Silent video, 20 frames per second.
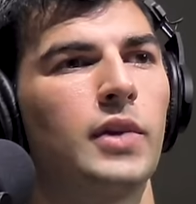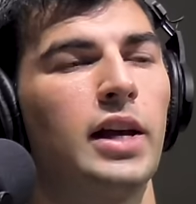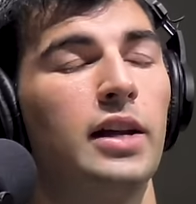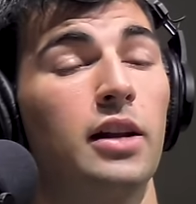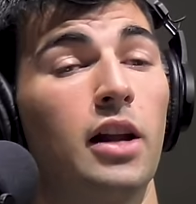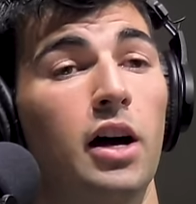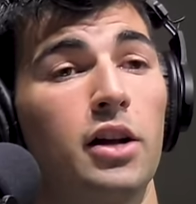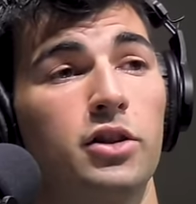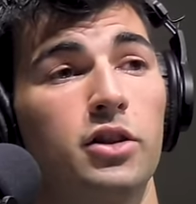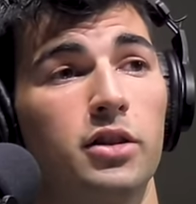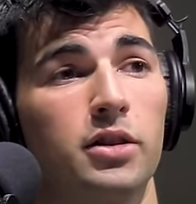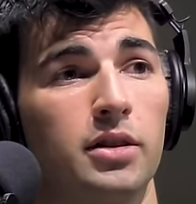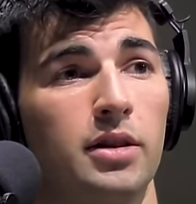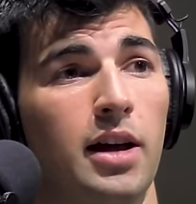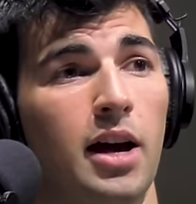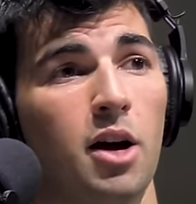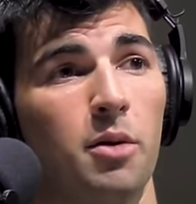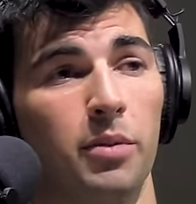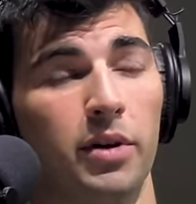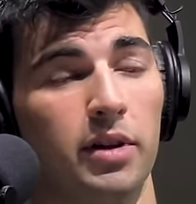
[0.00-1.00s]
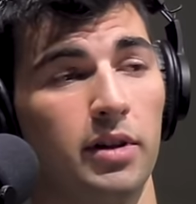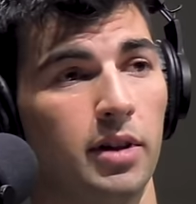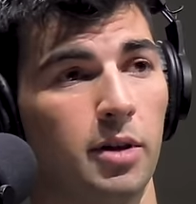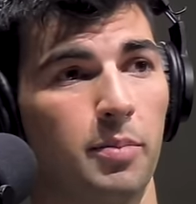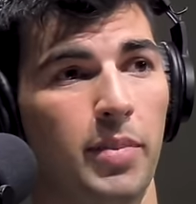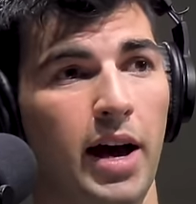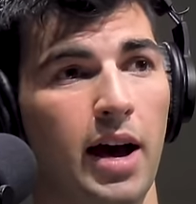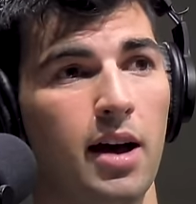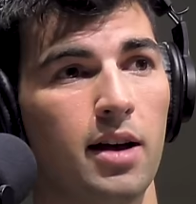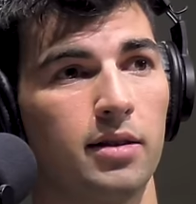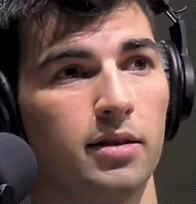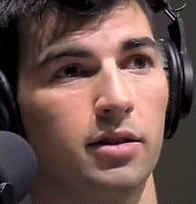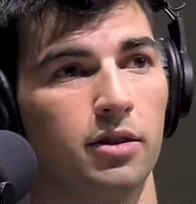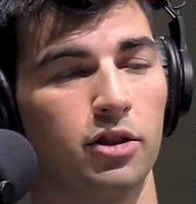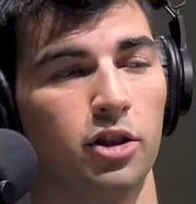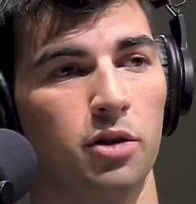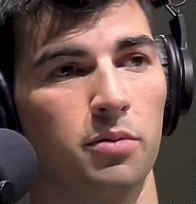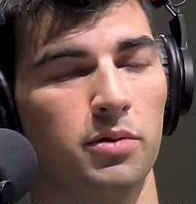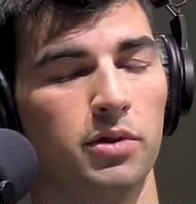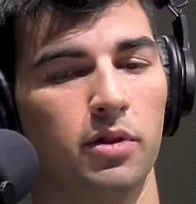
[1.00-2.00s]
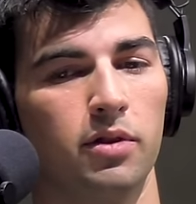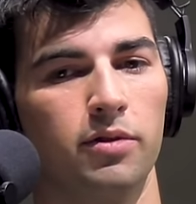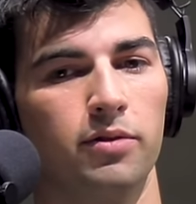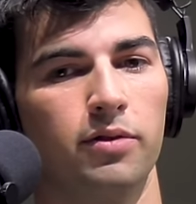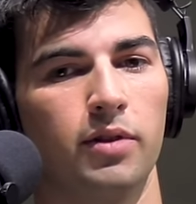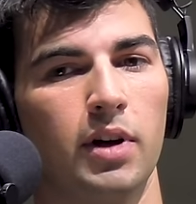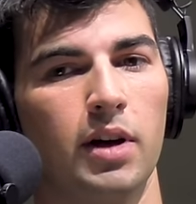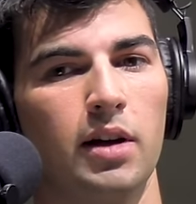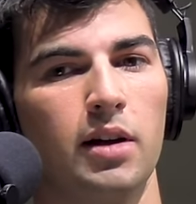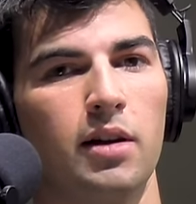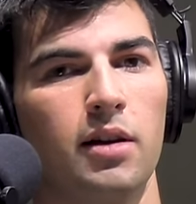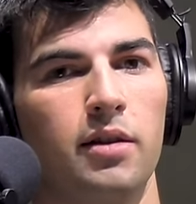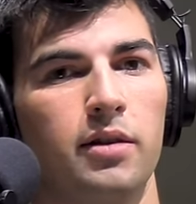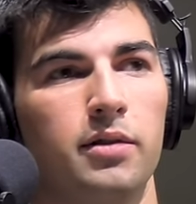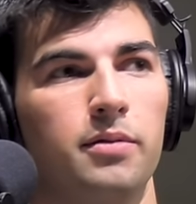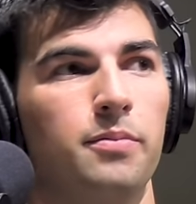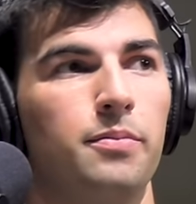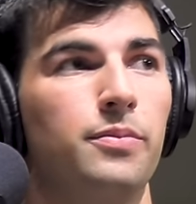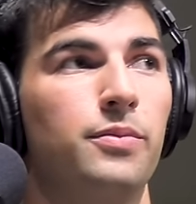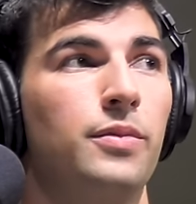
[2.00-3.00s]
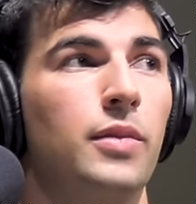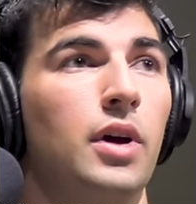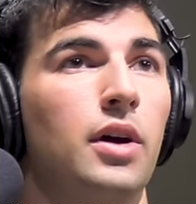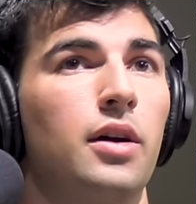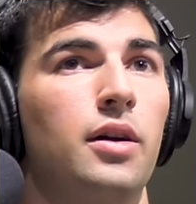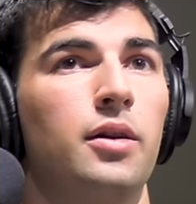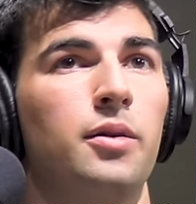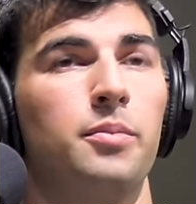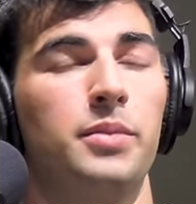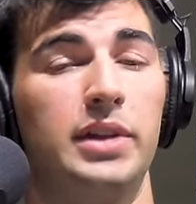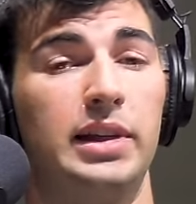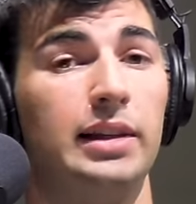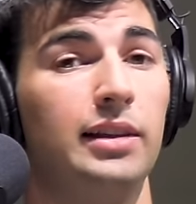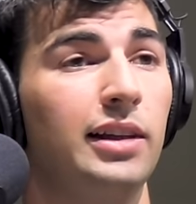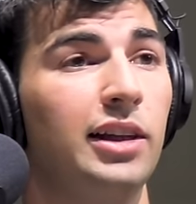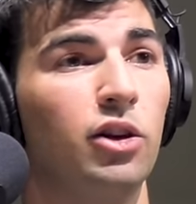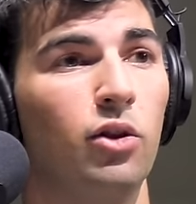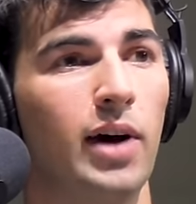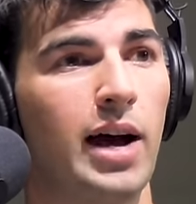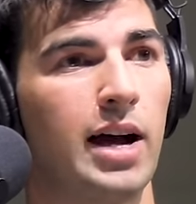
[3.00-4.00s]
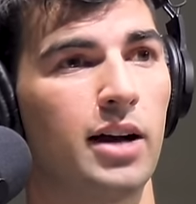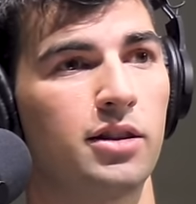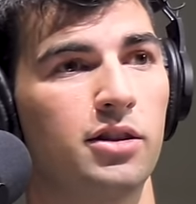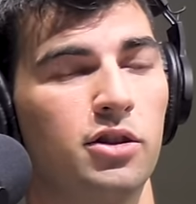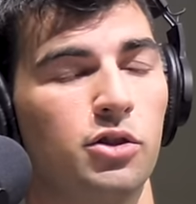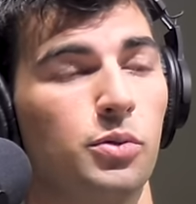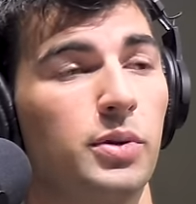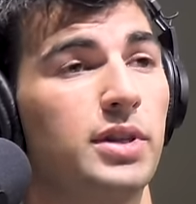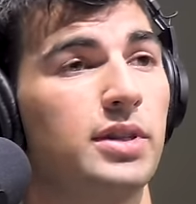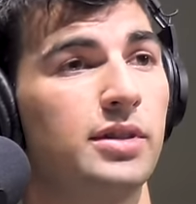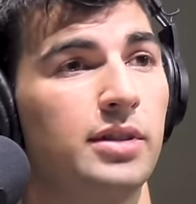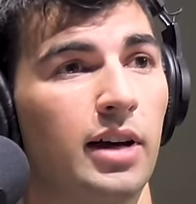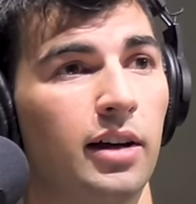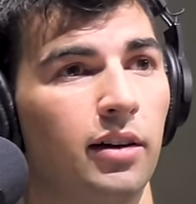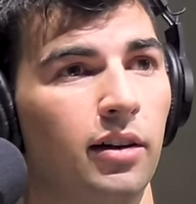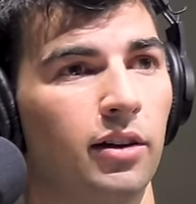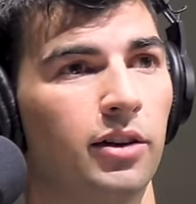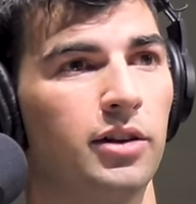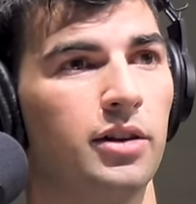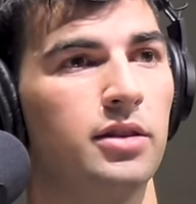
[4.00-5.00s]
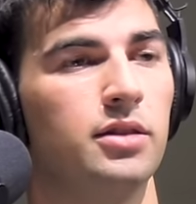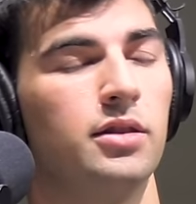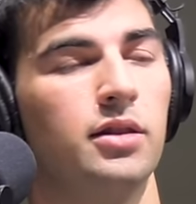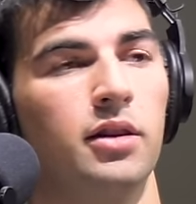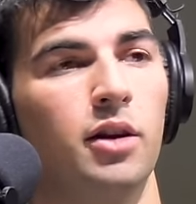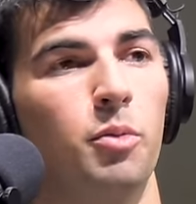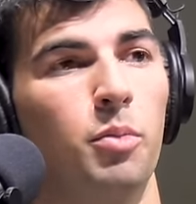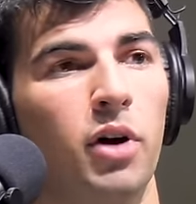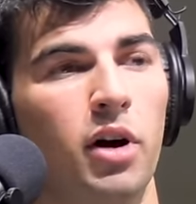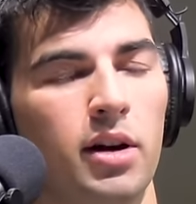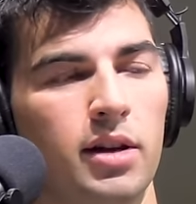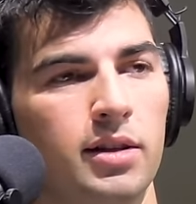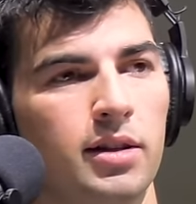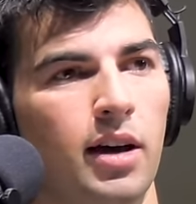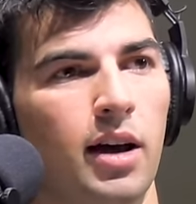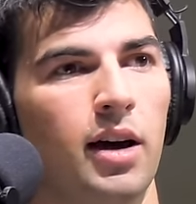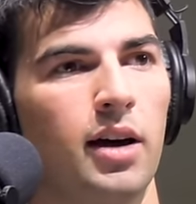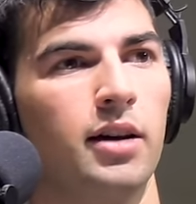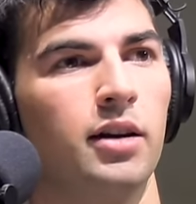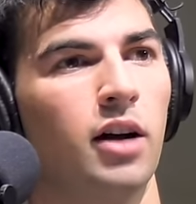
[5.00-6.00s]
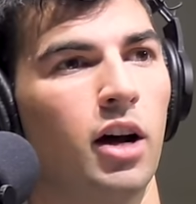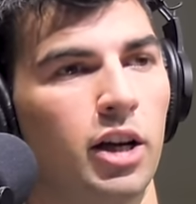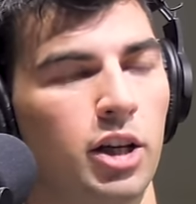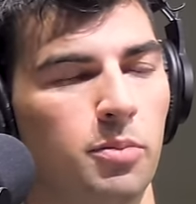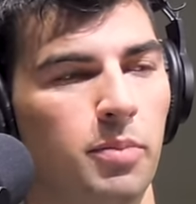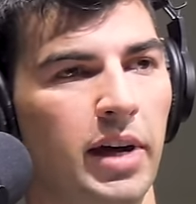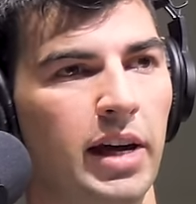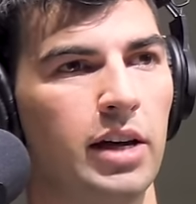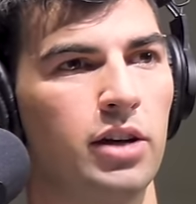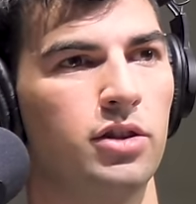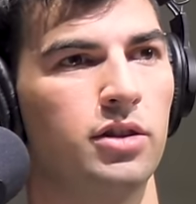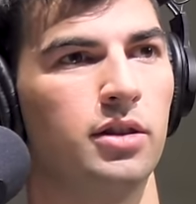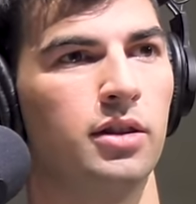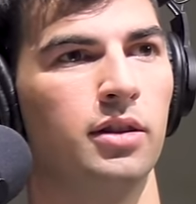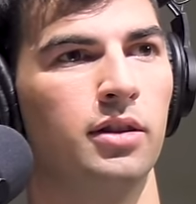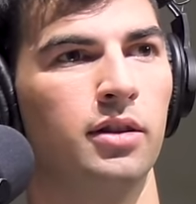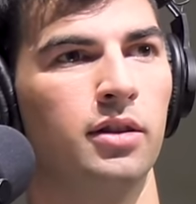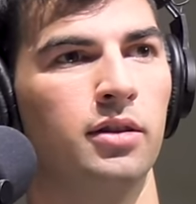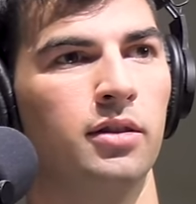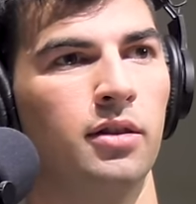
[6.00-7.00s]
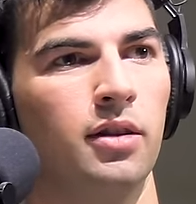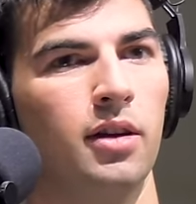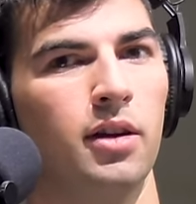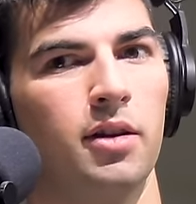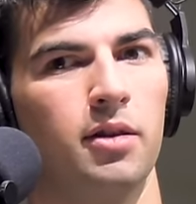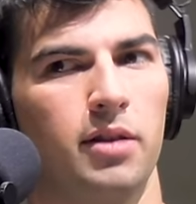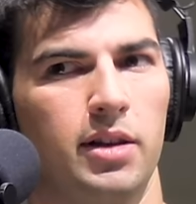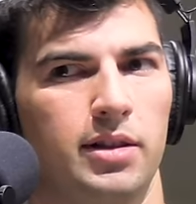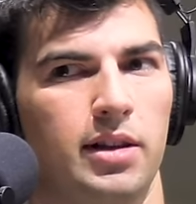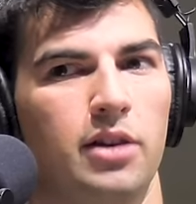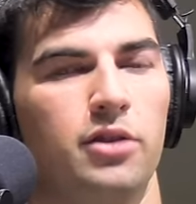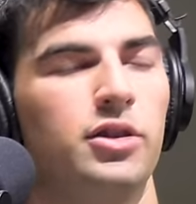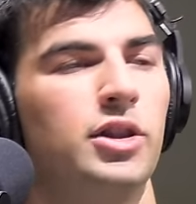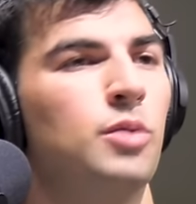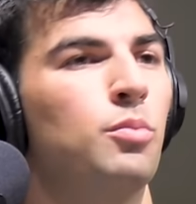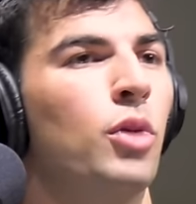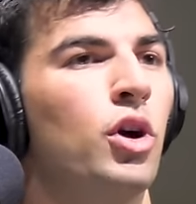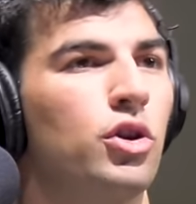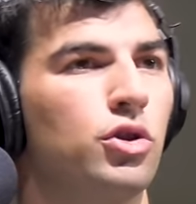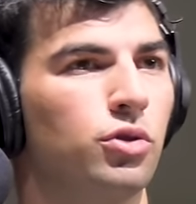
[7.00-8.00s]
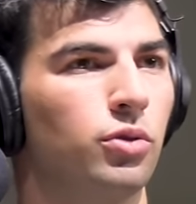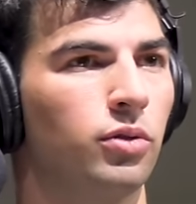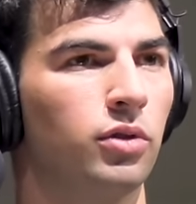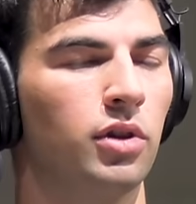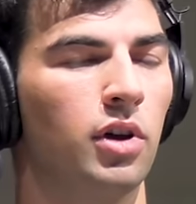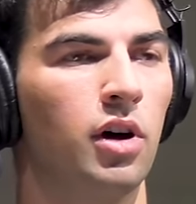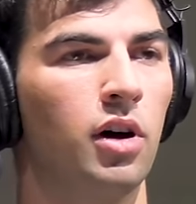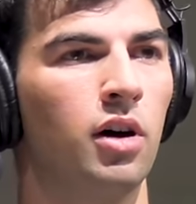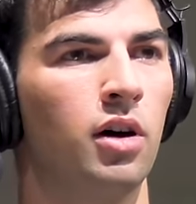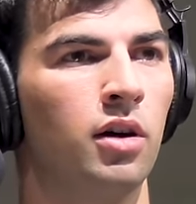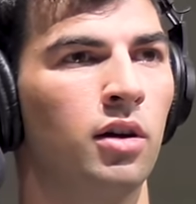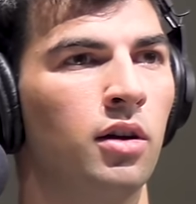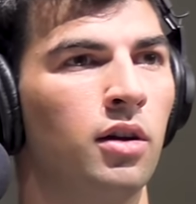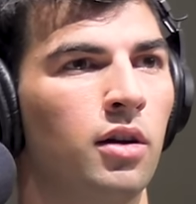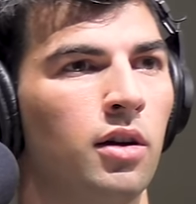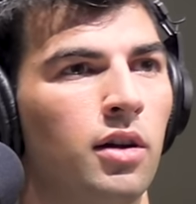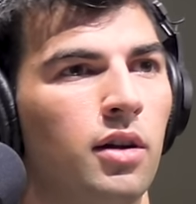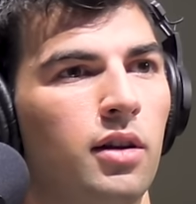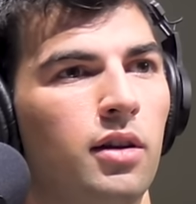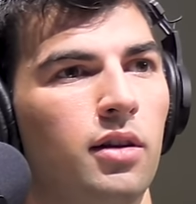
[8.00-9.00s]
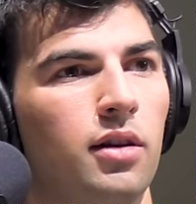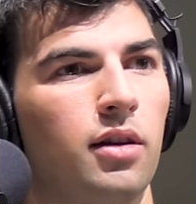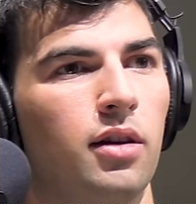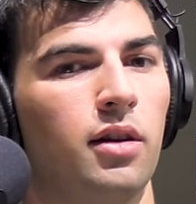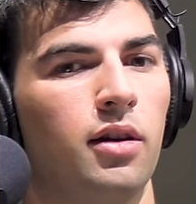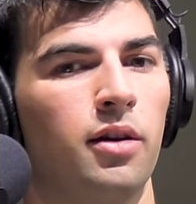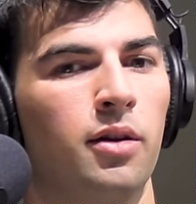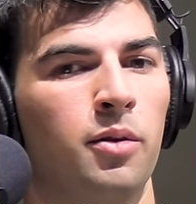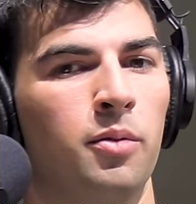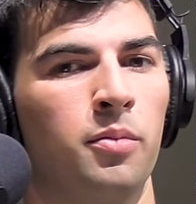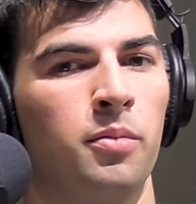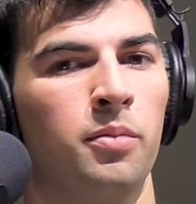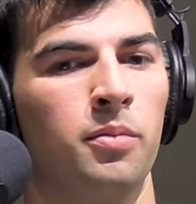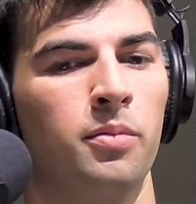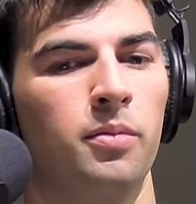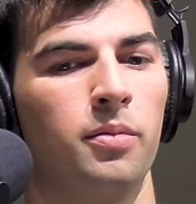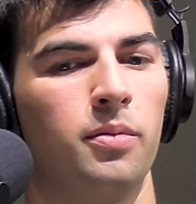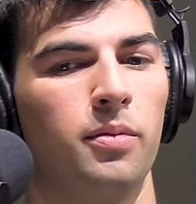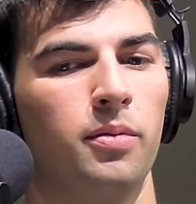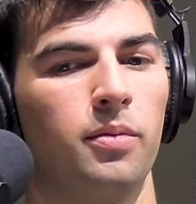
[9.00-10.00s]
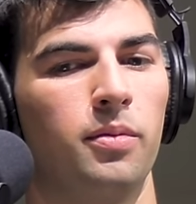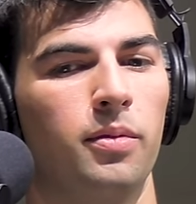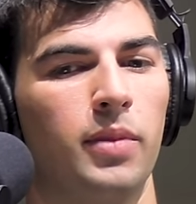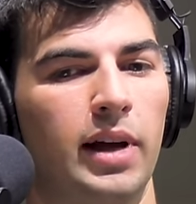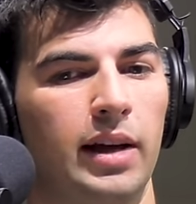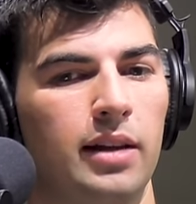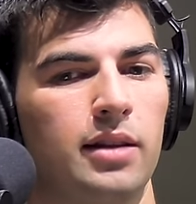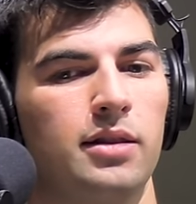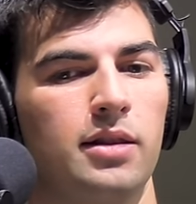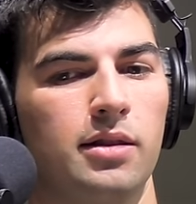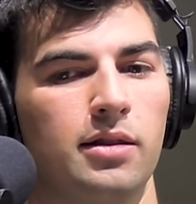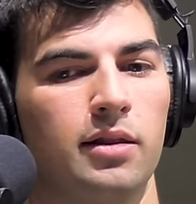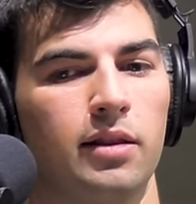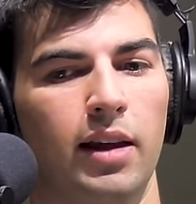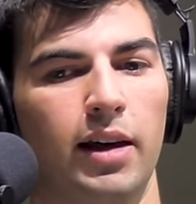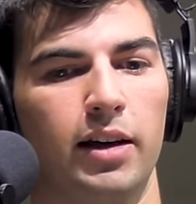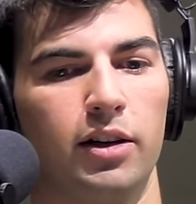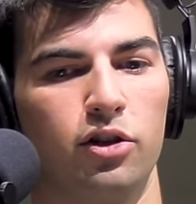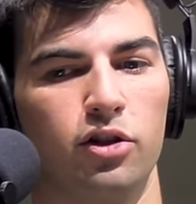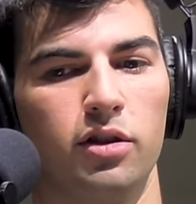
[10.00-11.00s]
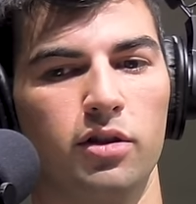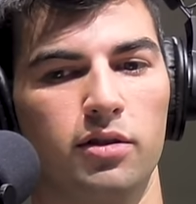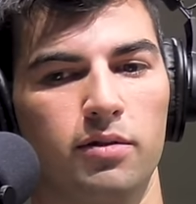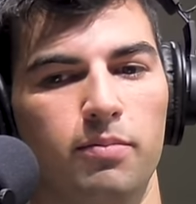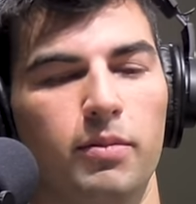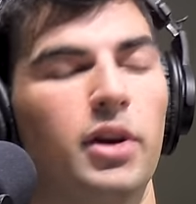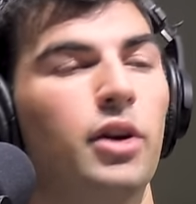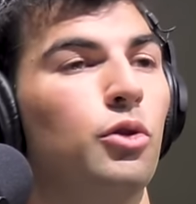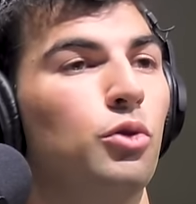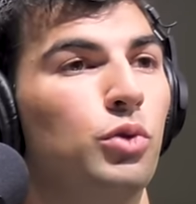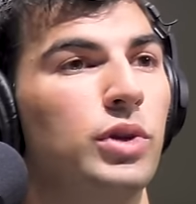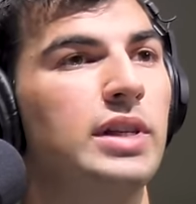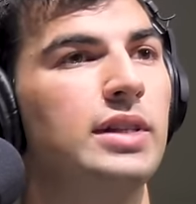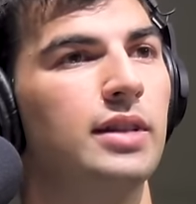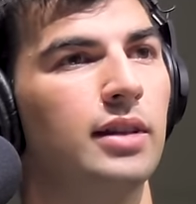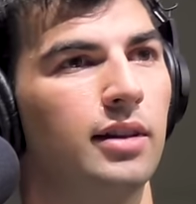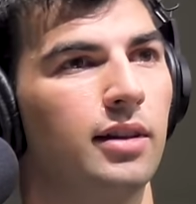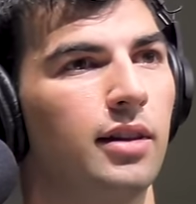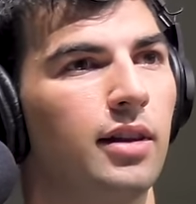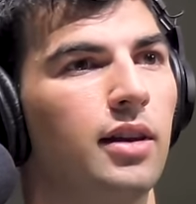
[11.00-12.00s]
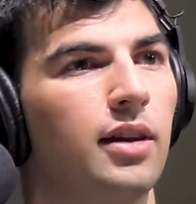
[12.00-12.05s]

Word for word: And not just now, but in the past, in terms of uh, illegal actions with settlers and apartheid and occupation and essentially martial law. Um, like this isn't like just a recent